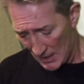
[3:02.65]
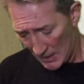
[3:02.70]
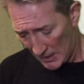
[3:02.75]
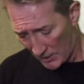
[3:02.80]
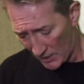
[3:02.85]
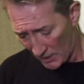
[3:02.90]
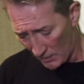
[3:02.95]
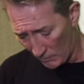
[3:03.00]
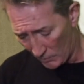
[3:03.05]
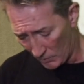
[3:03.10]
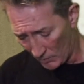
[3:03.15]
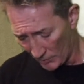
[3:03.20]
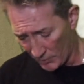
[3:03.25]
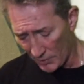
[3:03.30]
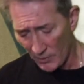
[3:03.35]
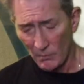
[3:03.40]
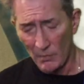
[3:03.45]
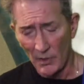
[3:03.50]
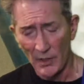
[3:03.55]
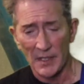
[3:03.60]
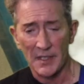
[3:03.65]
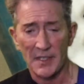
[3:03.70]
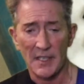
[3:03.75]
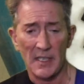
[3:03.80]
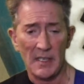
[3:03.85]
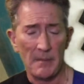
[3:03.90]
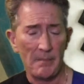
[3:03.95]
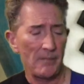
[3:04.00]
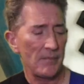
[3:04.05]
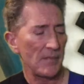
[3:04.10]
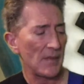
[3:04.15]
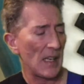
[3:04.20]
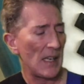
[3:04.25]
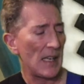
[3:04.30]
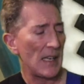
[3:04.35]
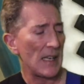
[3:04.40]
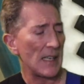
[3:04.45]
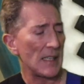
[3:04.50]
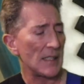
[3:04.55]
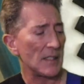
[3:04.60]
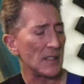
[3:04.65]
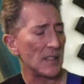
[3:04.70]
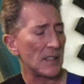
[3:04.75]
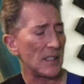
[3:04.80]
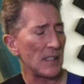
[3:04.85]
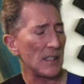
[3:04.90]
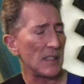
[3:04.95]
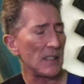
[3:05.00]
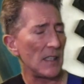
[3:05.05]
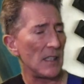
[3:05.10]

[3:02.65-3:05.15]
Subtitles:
So we'll do them one at a time, and